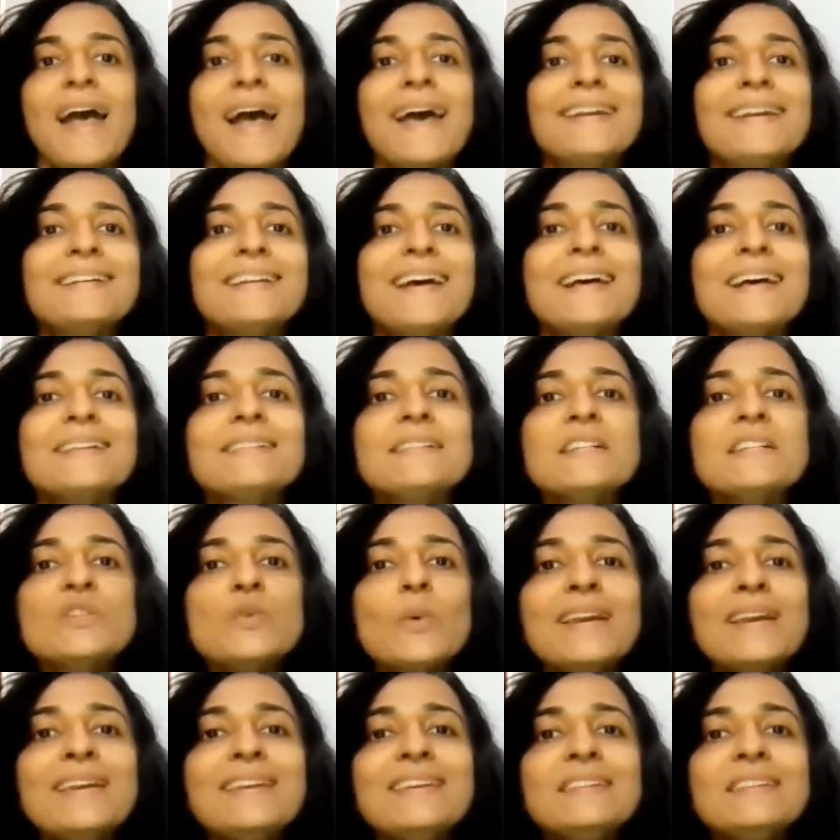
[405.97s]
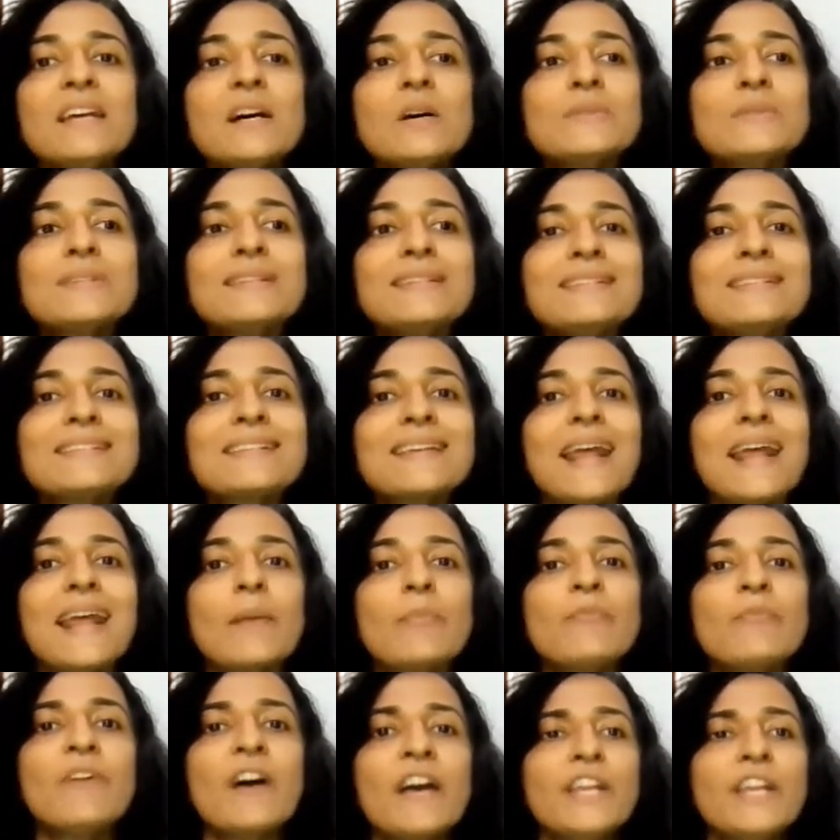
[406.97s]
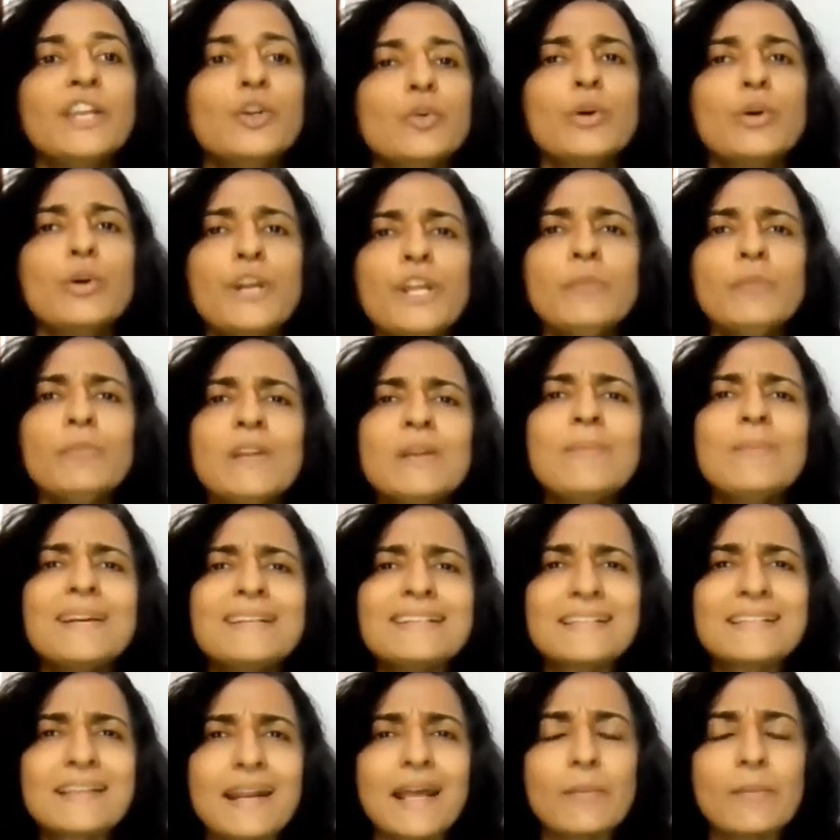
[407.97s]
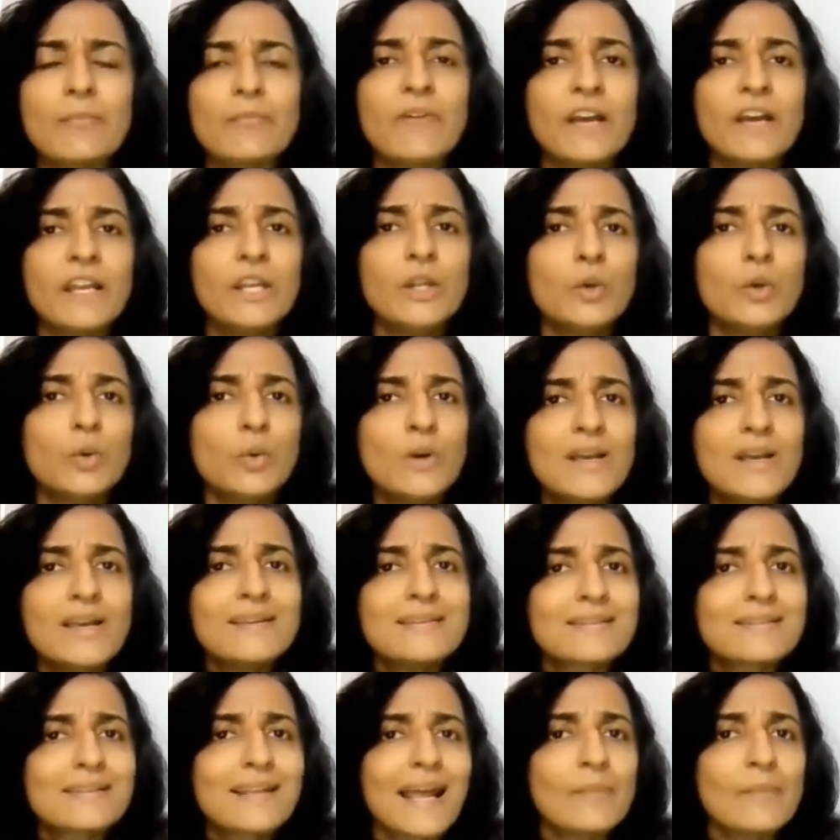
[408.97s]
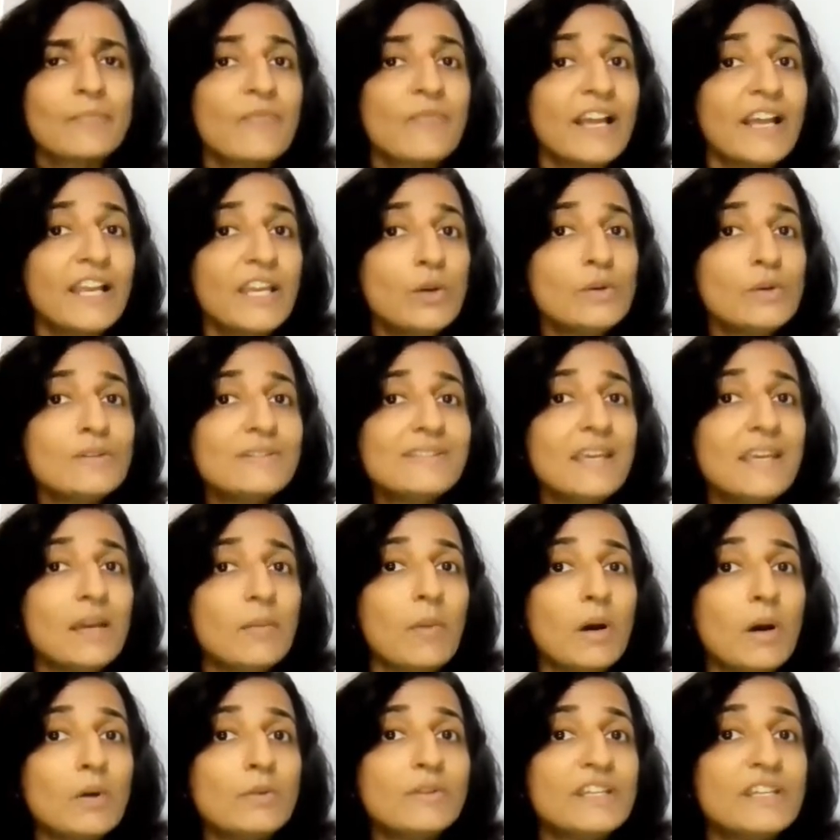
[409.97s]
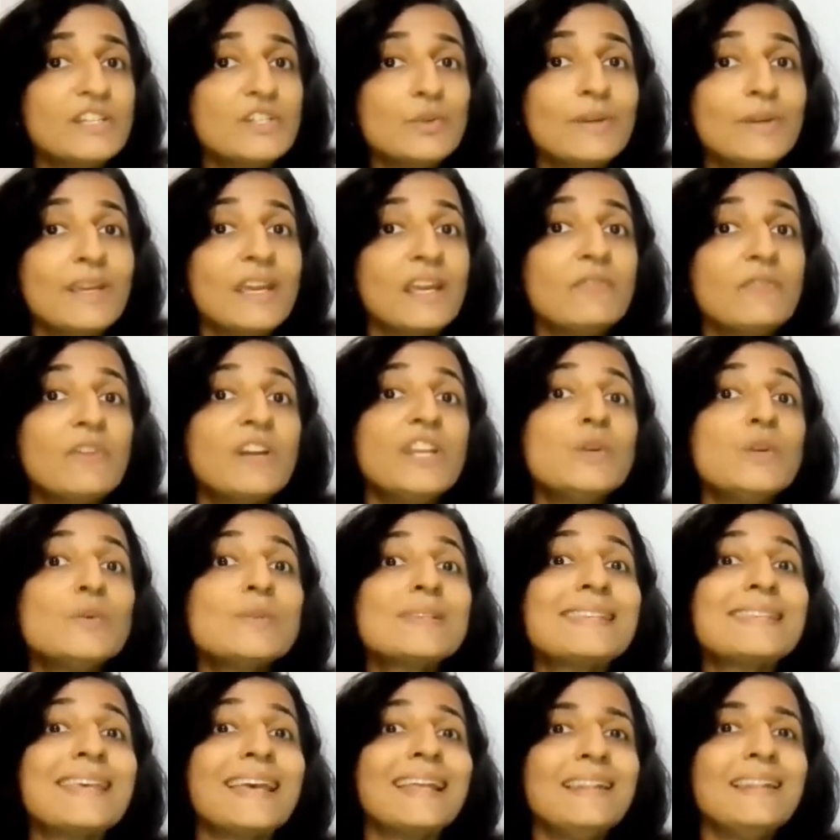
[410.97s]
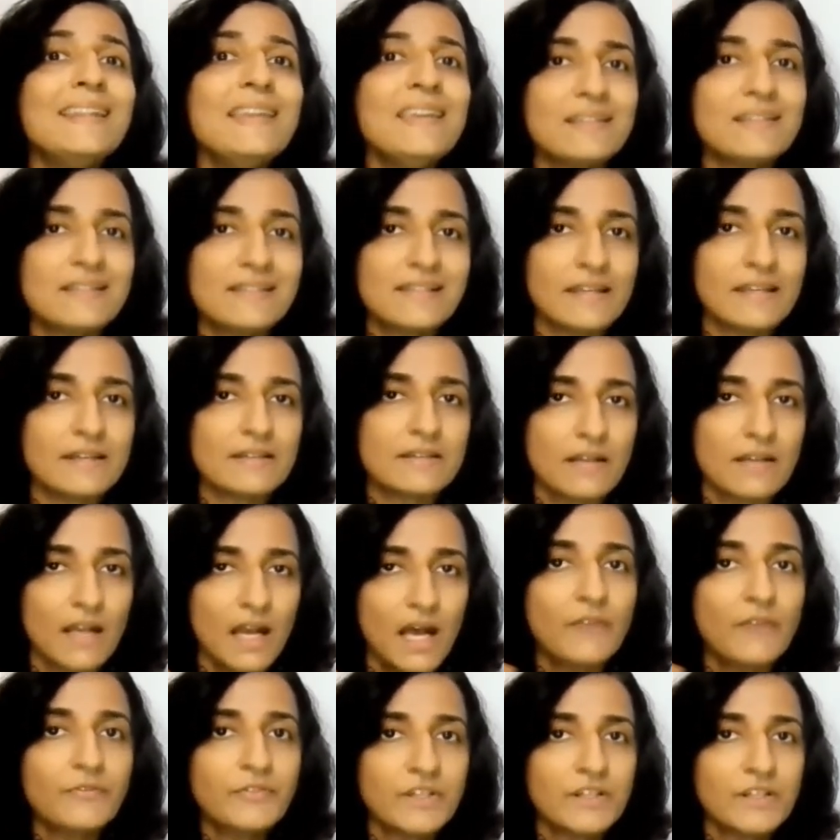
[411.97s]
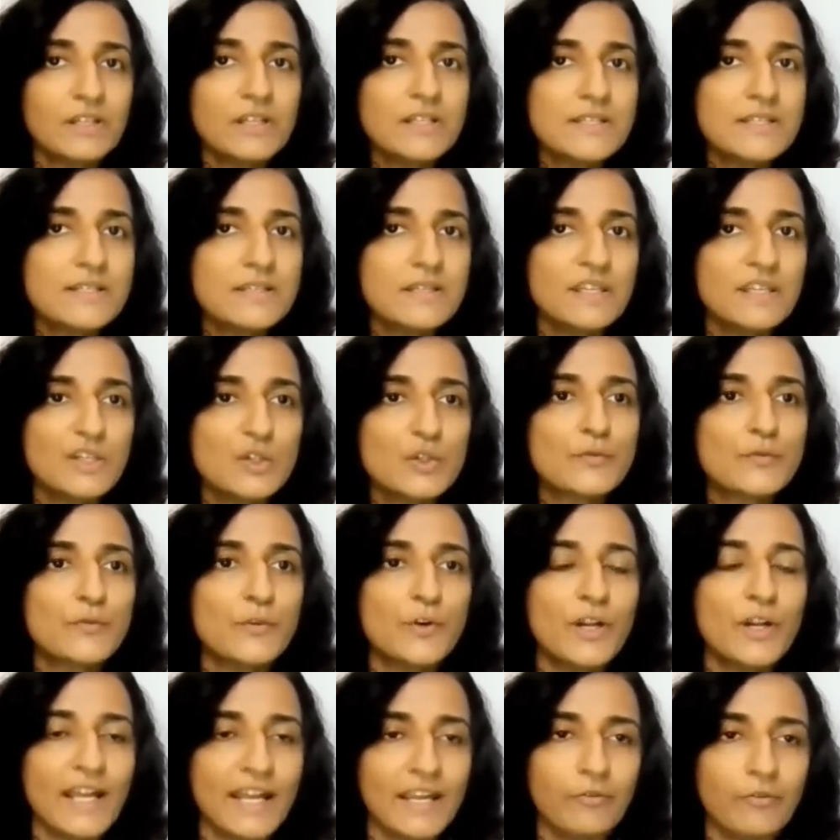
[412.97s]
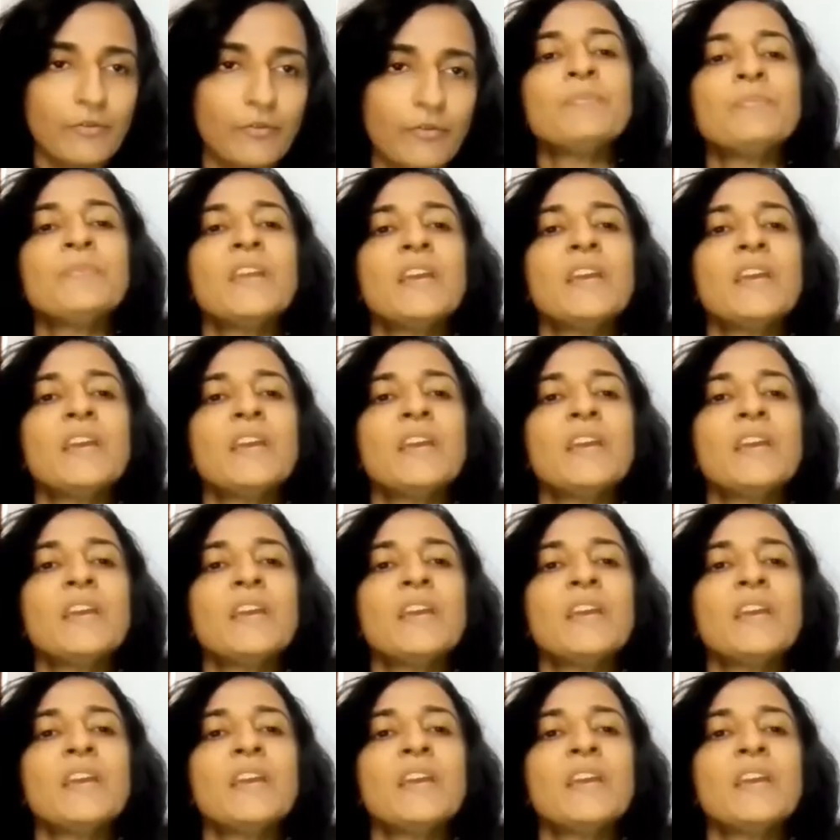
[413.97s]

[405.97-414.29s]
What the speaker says: And it has a 20,000 scrap value. What do you mean by scrap value? Scrap value is the amount that you get when you sell the asset after its useful life.